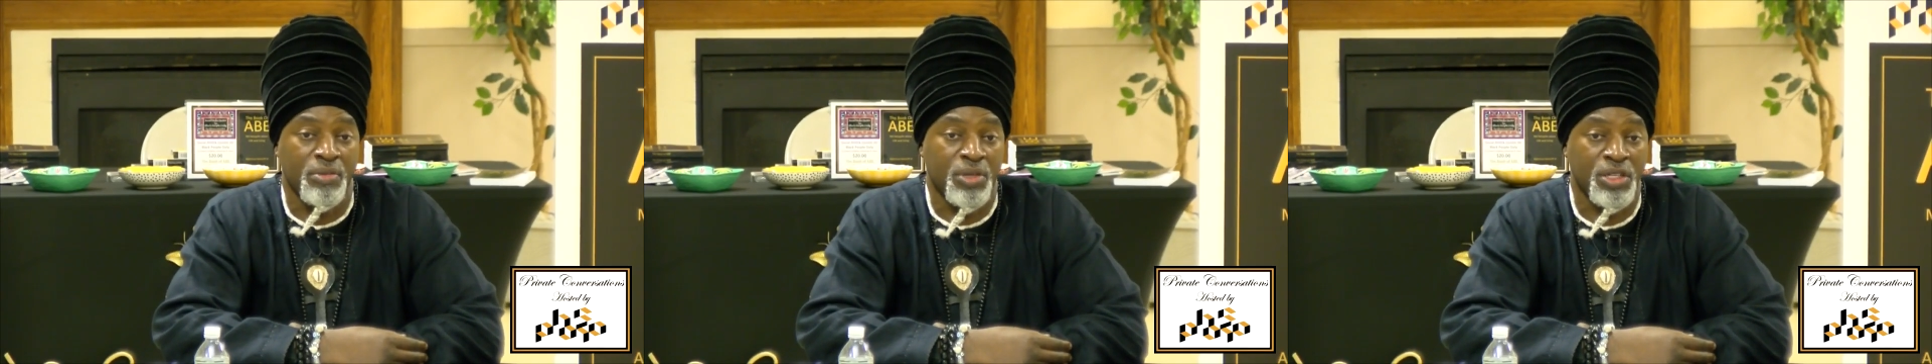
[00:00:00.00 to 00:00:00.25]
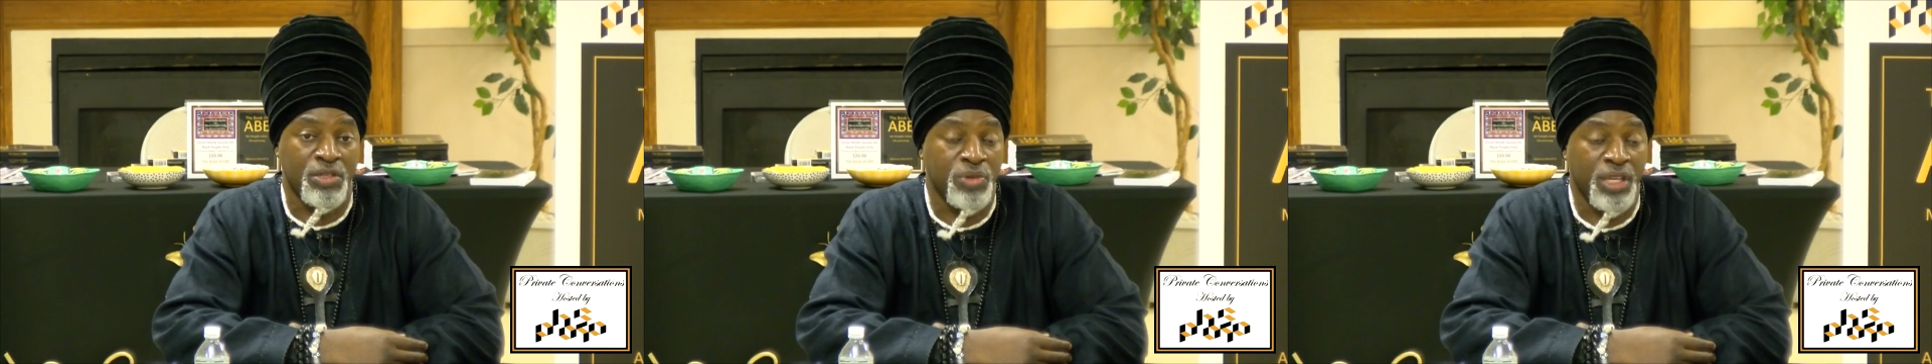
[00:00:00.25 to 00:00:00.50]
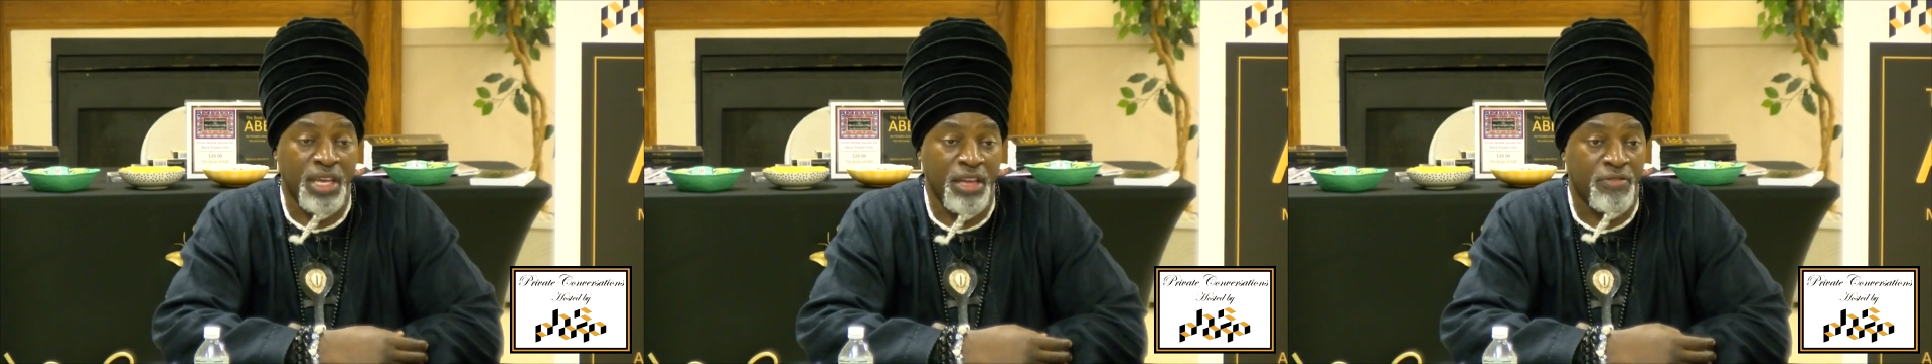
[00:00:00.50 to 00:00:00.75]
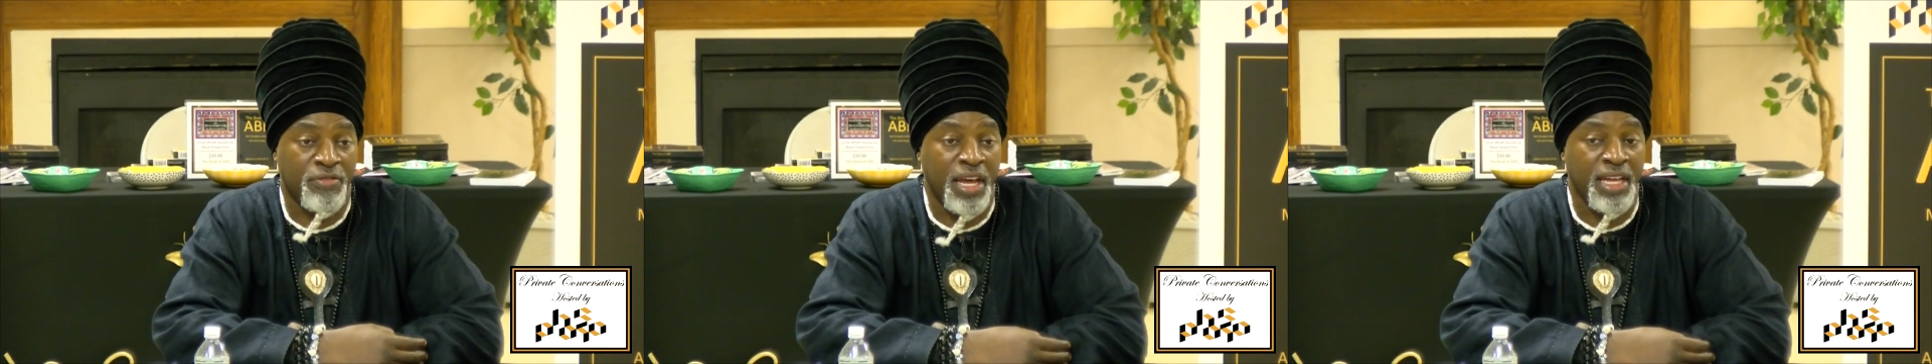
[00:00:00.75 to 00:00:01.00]
because we
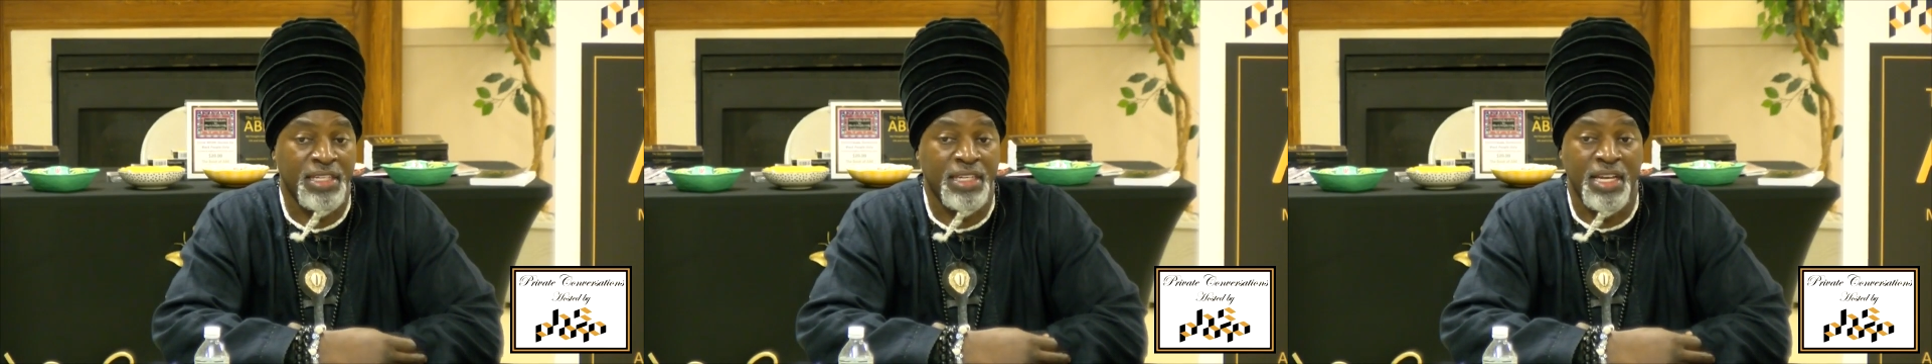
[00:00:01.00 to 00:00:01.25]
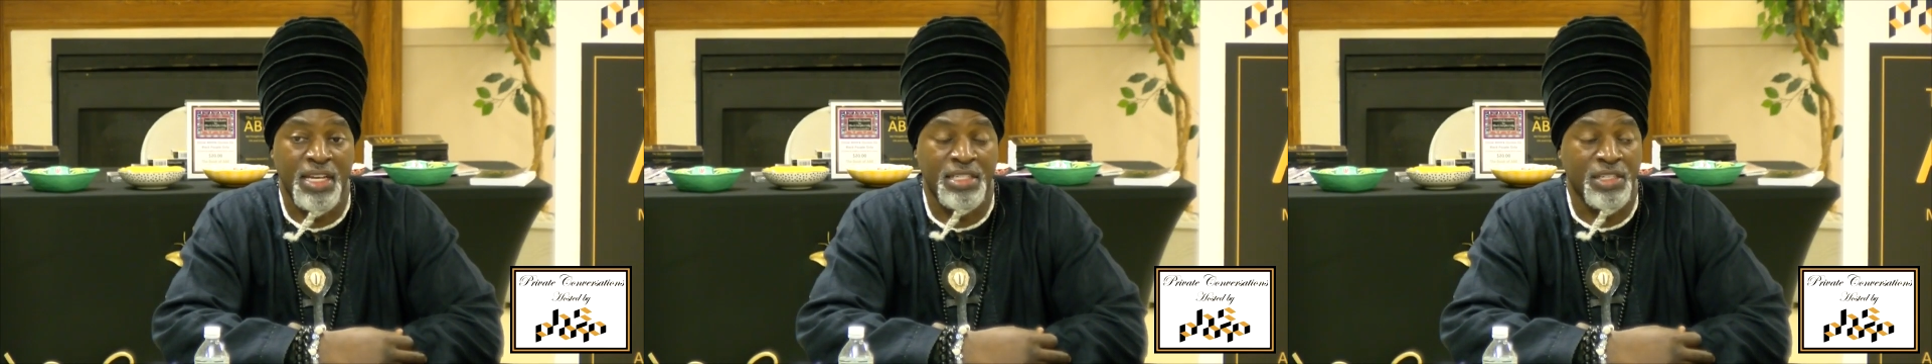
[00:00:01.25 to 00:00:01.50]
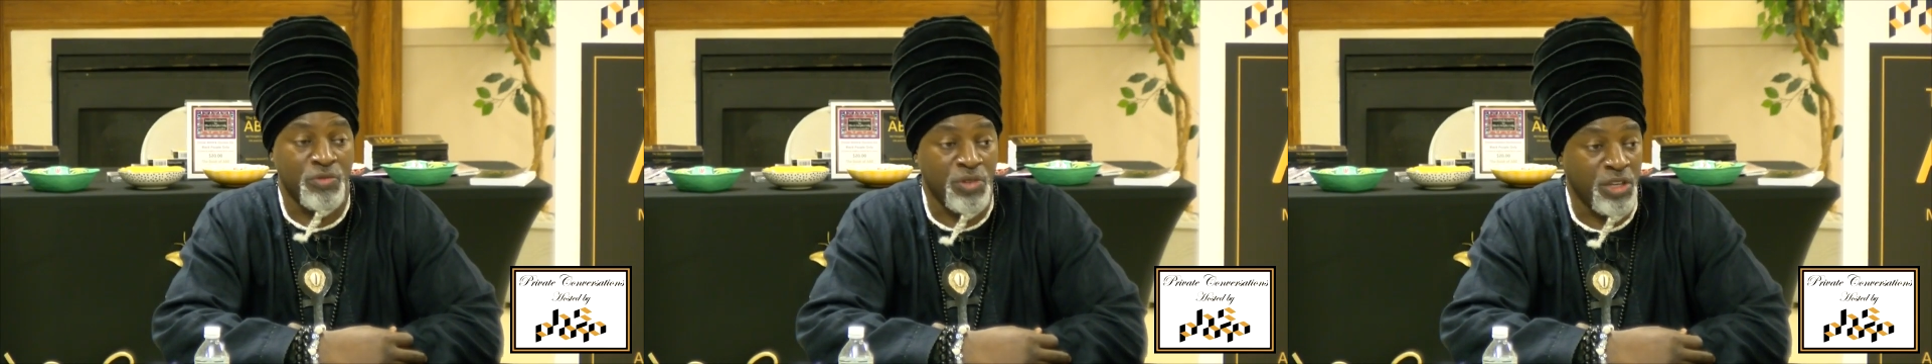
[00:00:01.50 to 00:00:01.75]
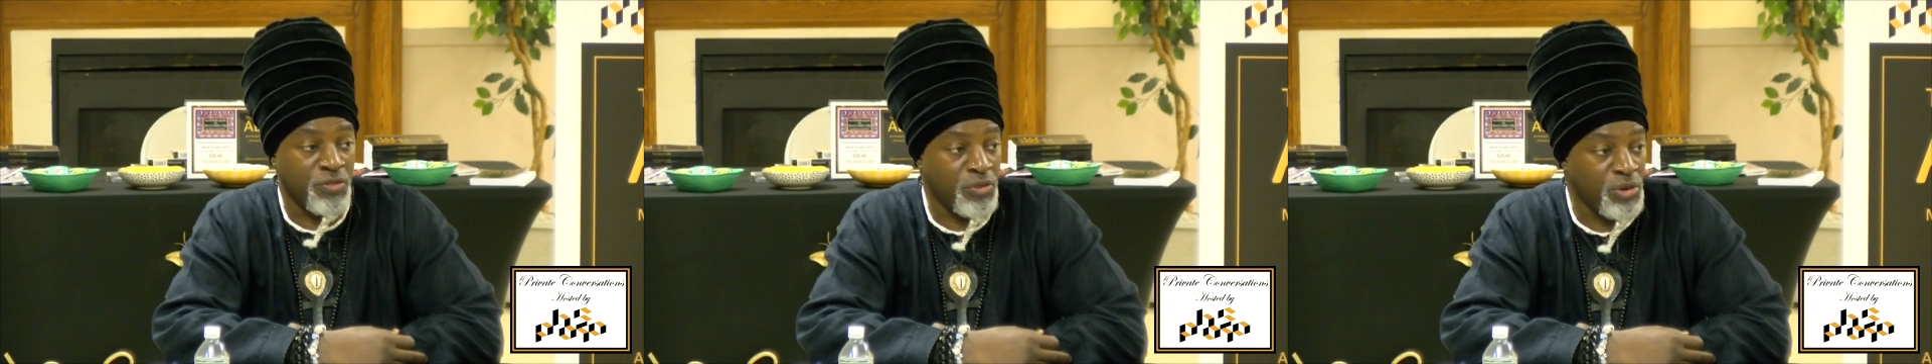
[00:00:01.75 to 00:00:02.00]
can't fight the constant
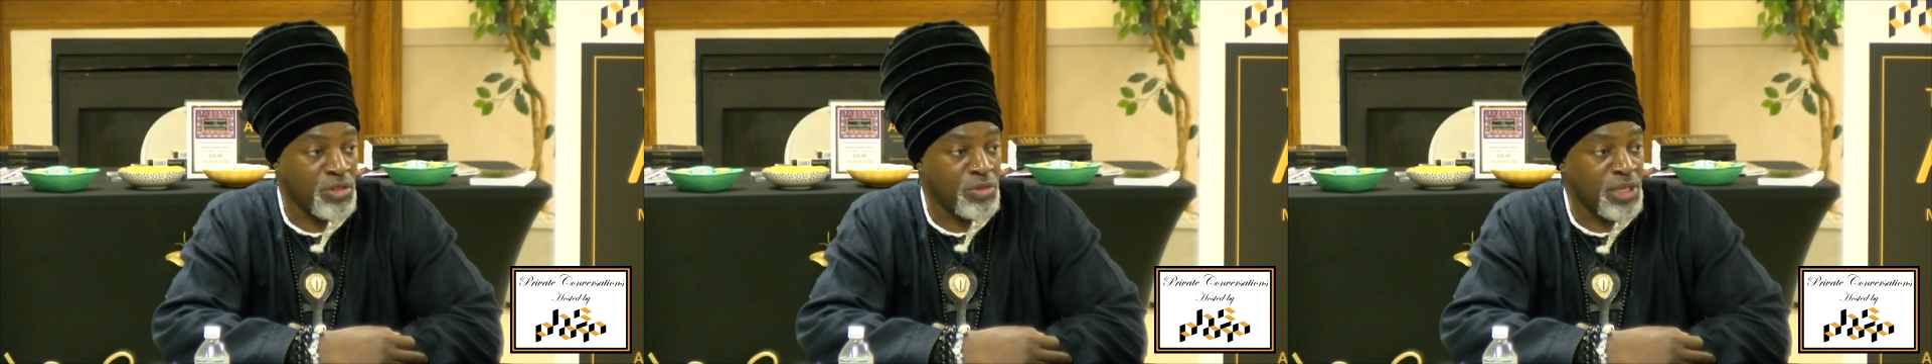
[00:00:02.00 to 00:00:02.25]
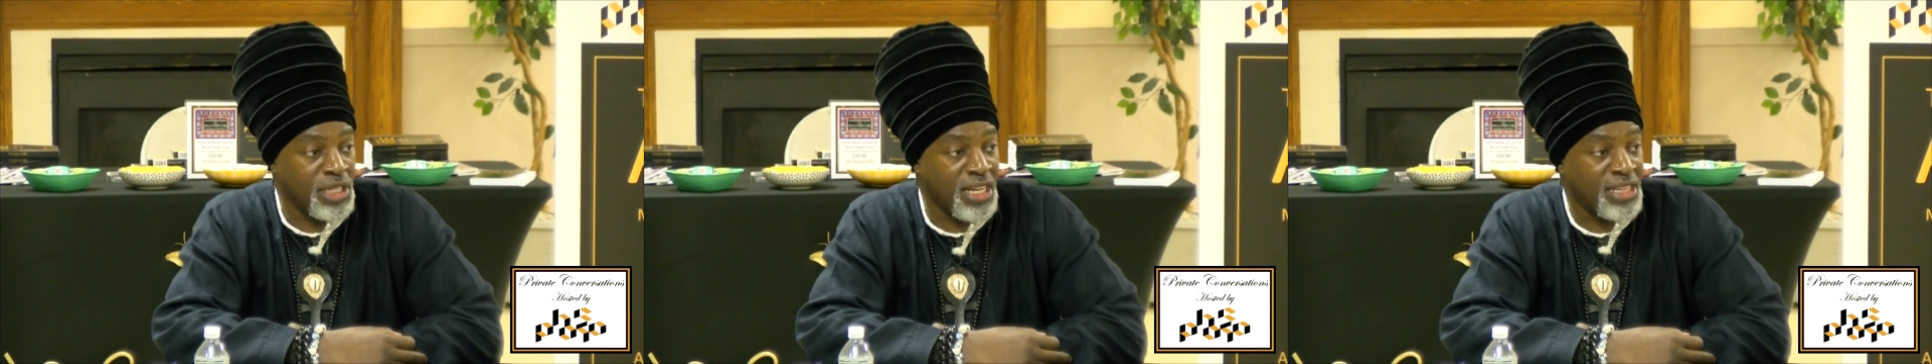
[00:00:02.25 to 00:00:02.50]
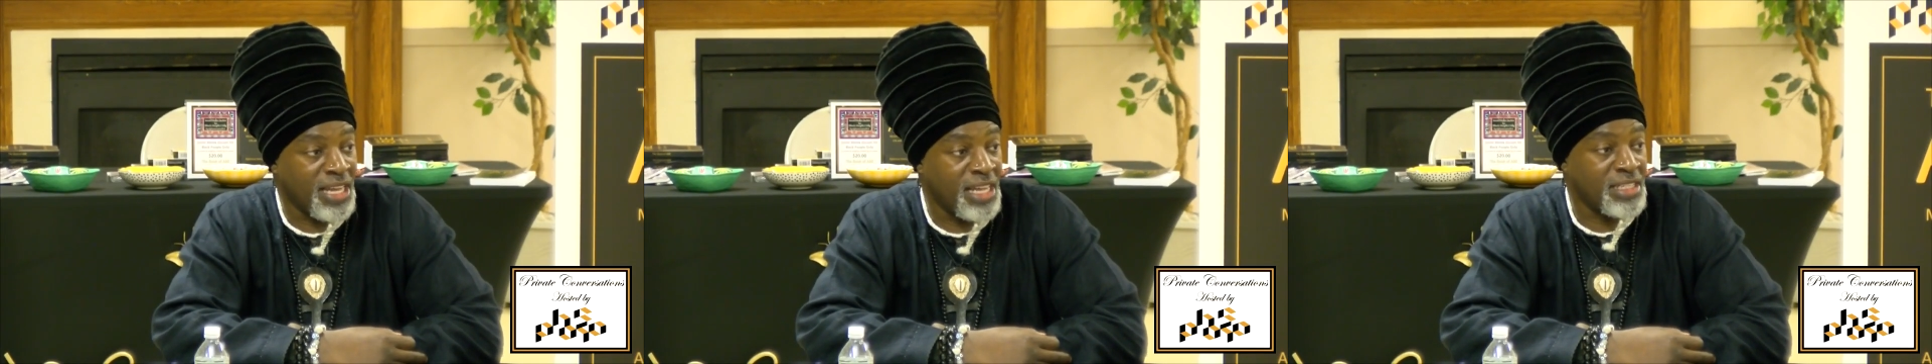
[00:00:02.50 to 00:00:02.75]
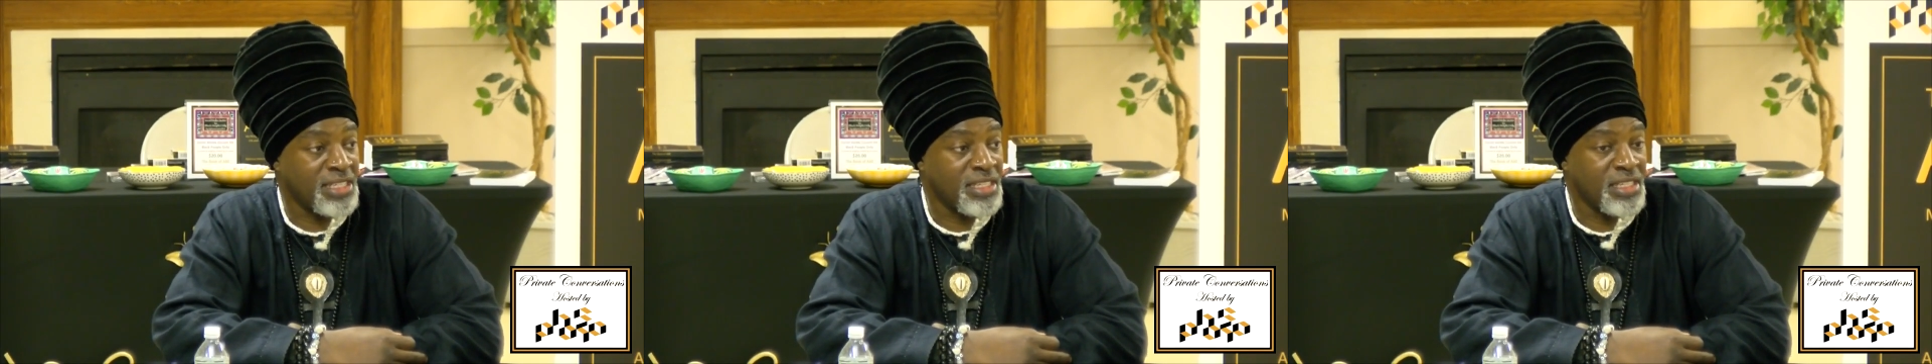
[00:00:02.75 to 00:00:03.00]
reinforcement that
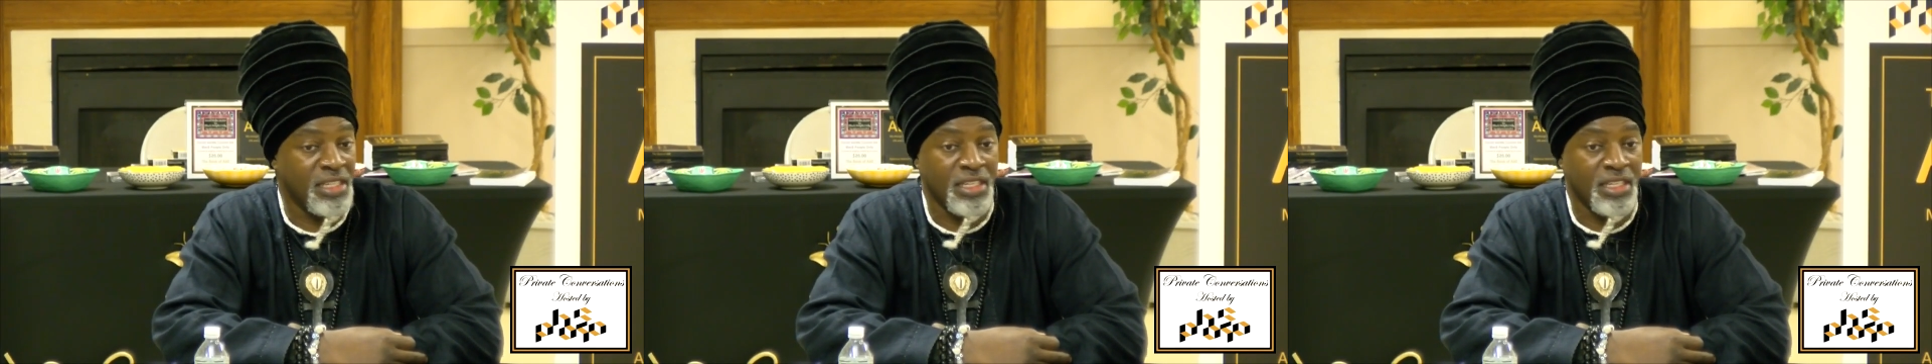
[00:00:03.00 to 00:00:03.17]
that's